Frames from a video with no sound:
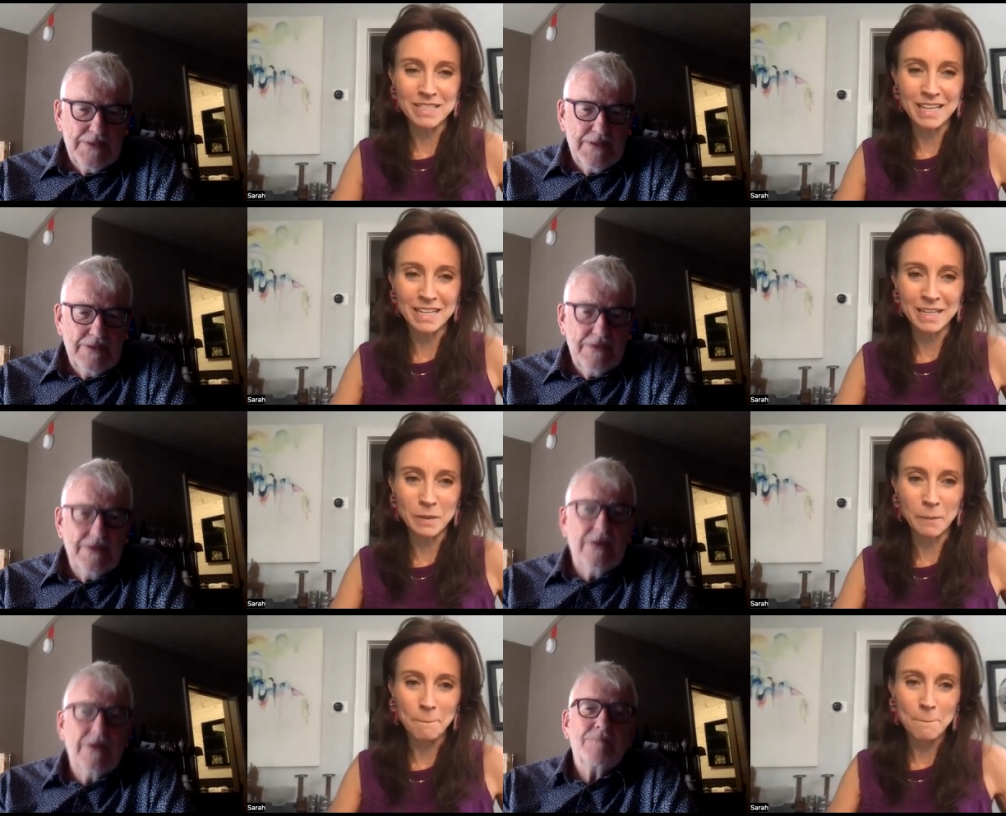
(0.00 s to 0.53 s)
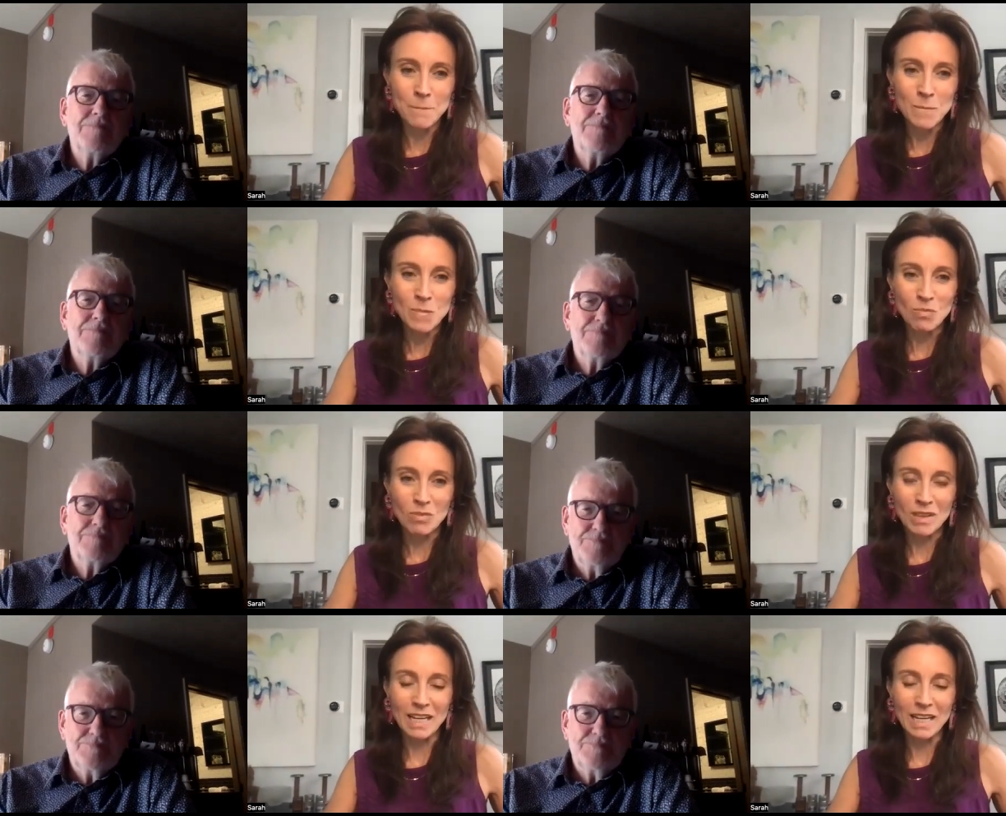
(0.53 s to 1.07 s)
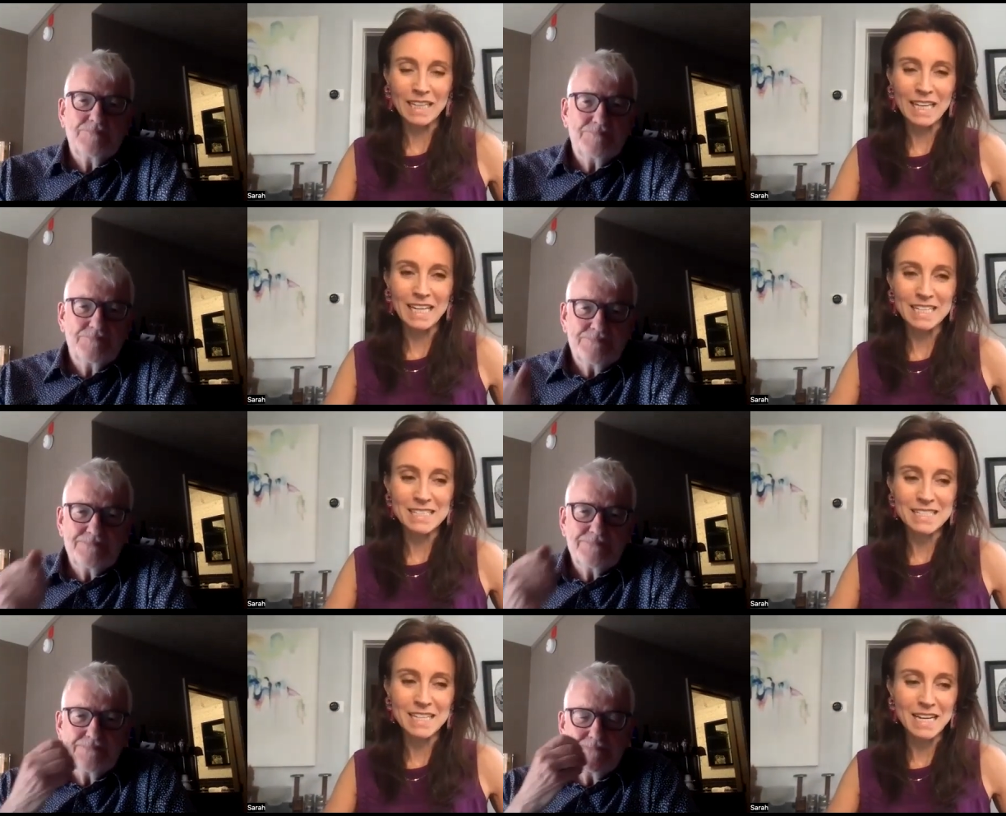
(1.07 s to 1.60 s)
Speaker 1: than yeah. I
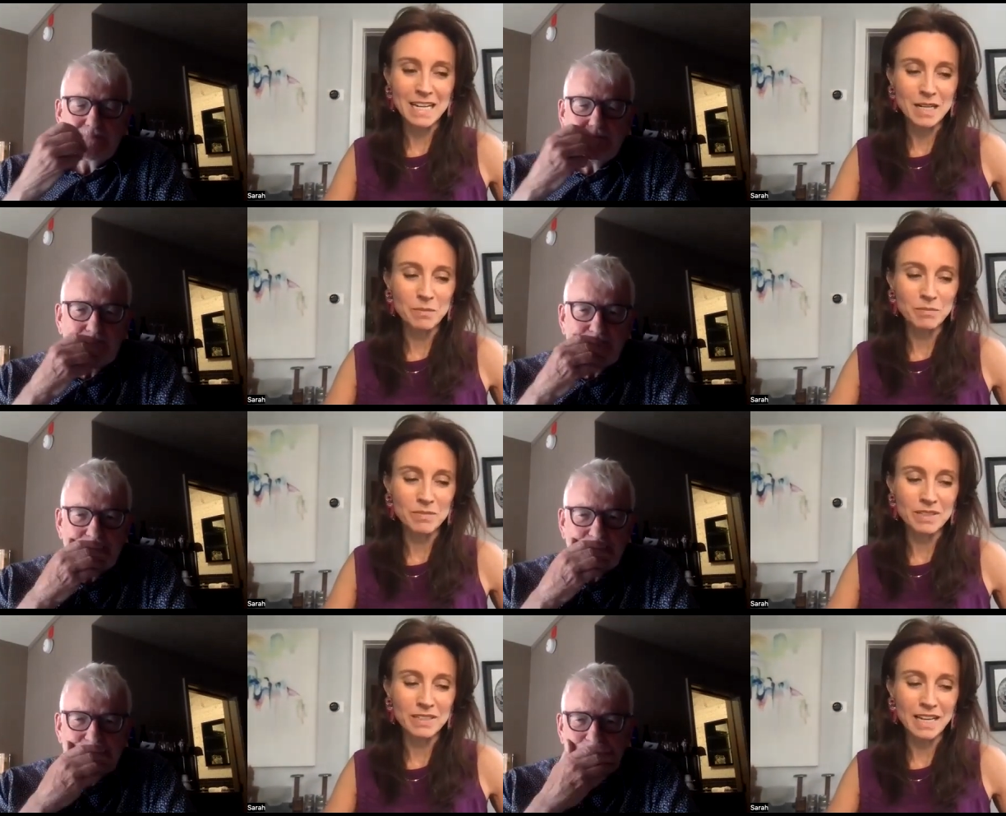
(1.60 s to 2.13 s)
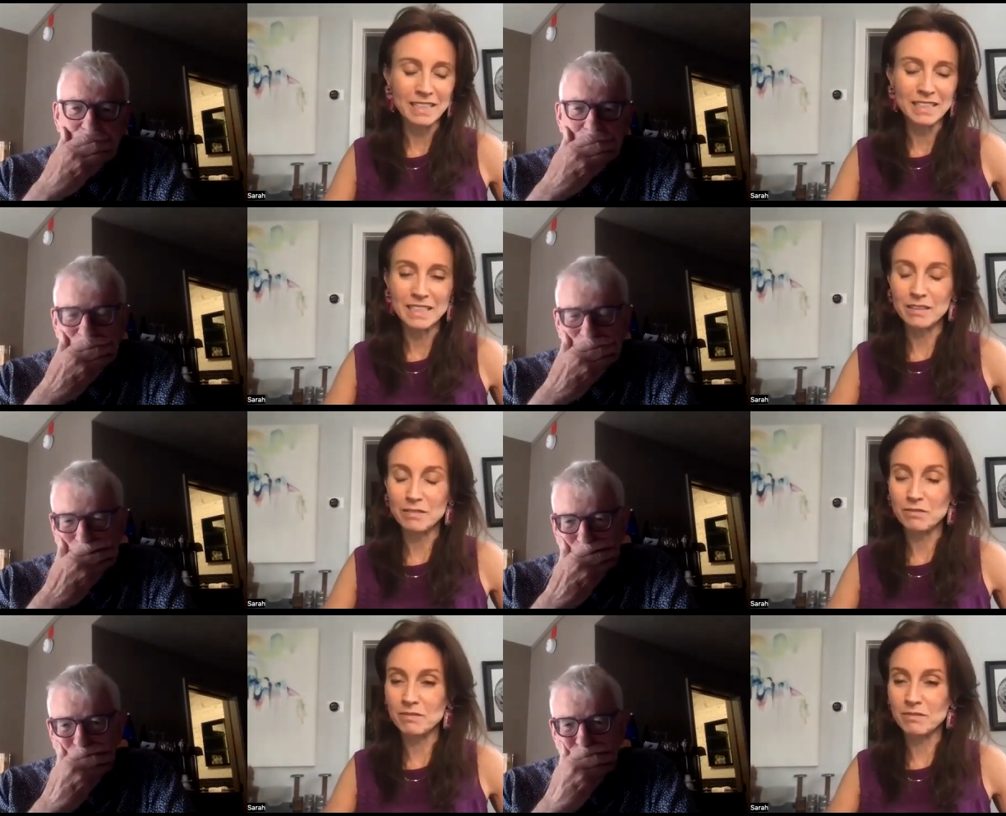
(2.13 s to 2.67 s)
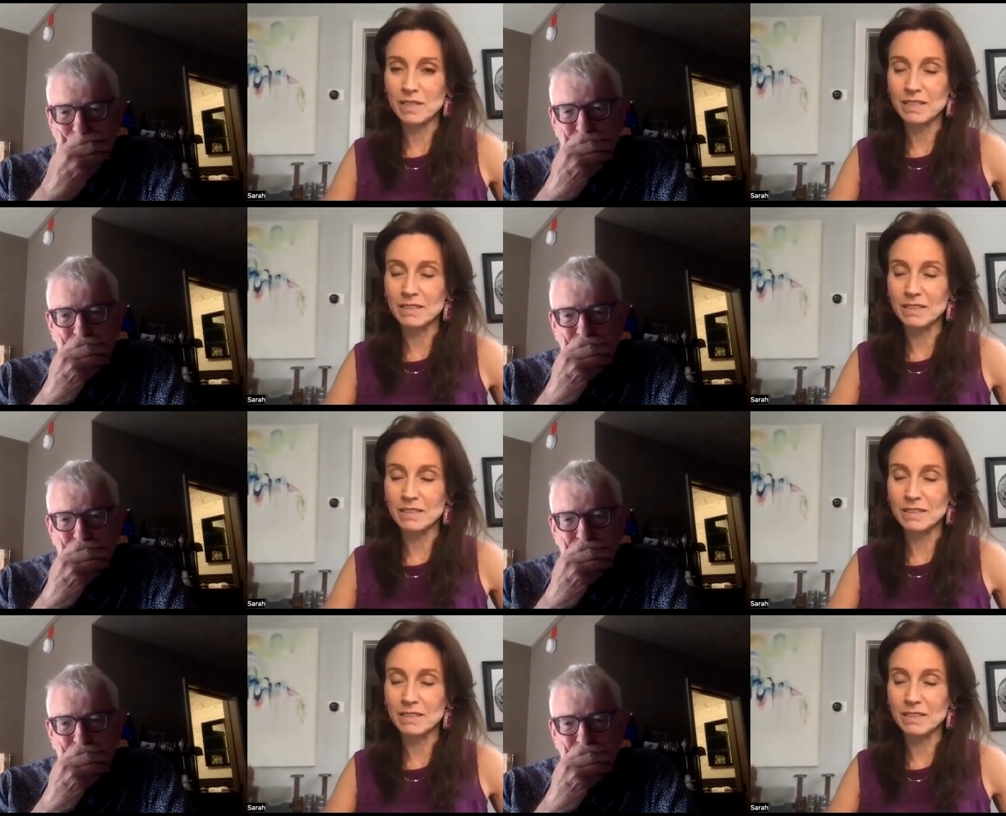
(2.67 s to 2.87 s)
guess um, 19.